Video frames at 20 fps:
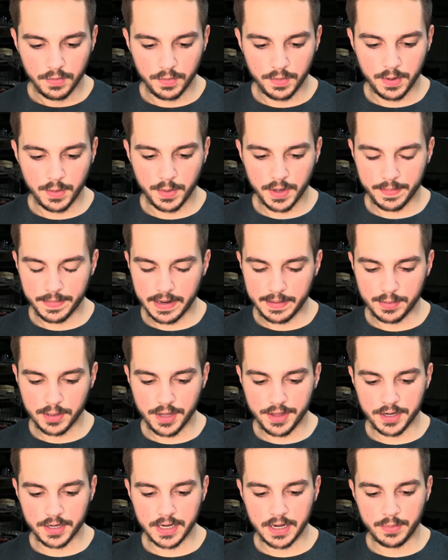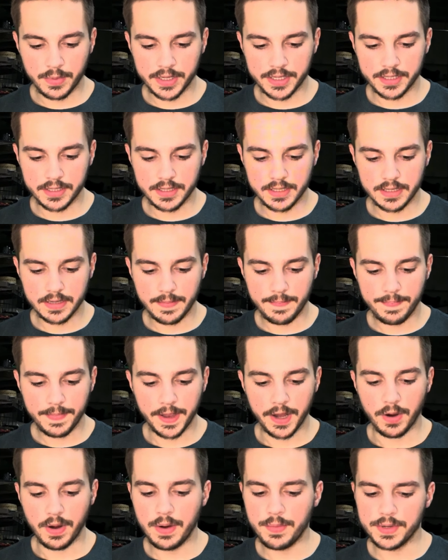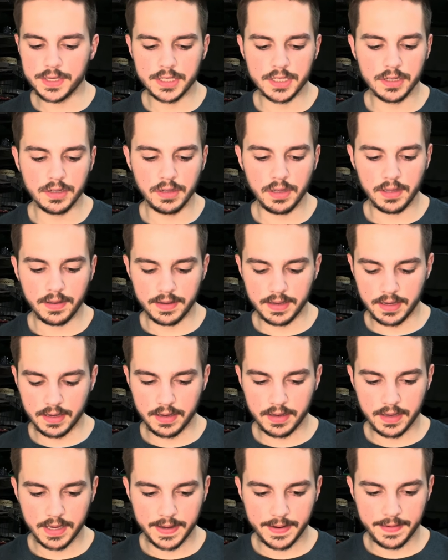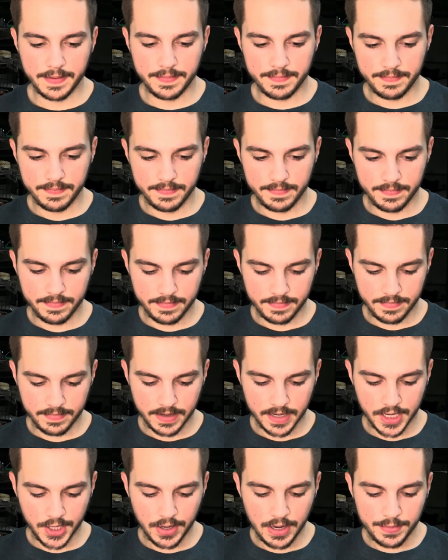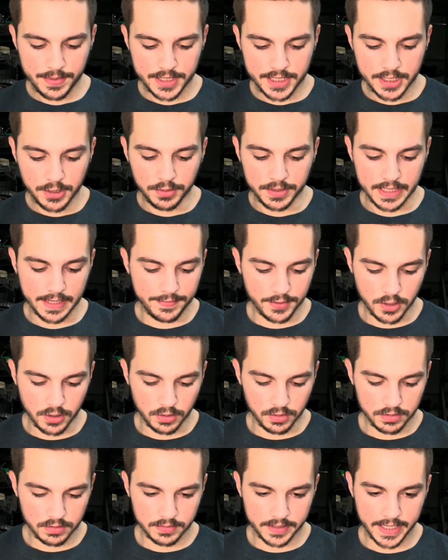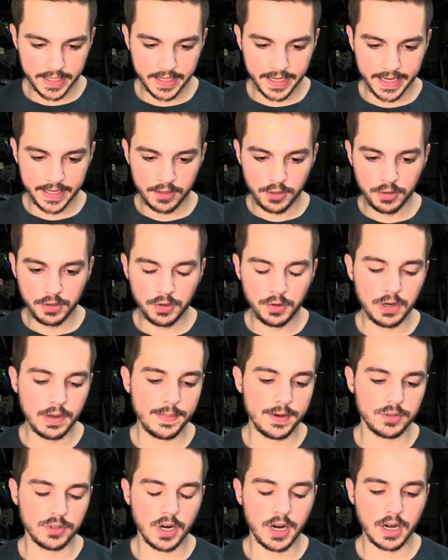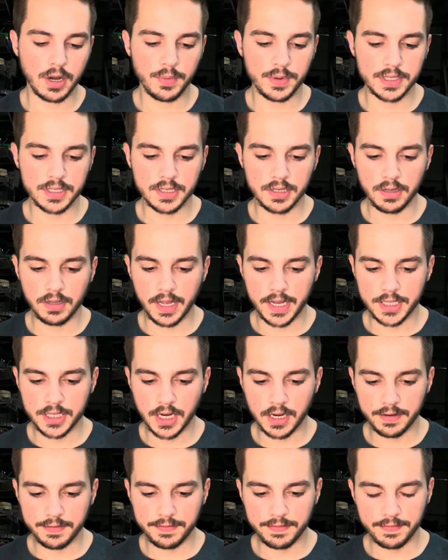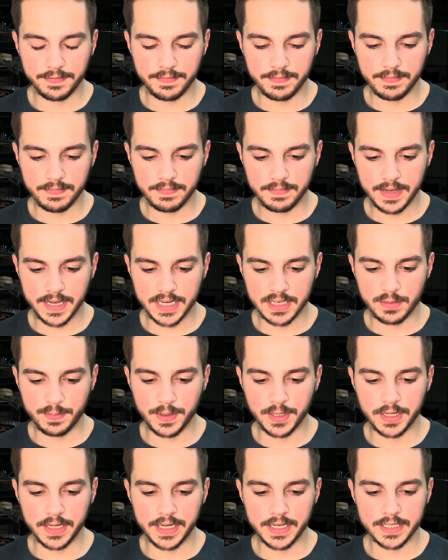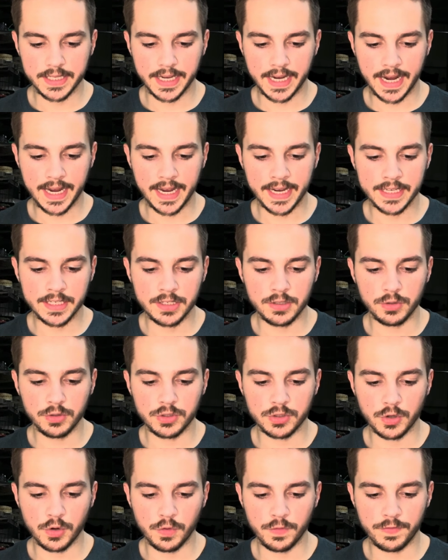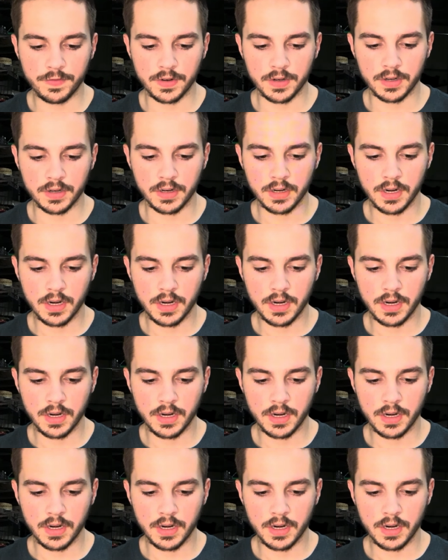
with my brother, it was, it was still, it was still difficult, right? Like, don't get me wrong, it was still a tough experience. Like, I still drove for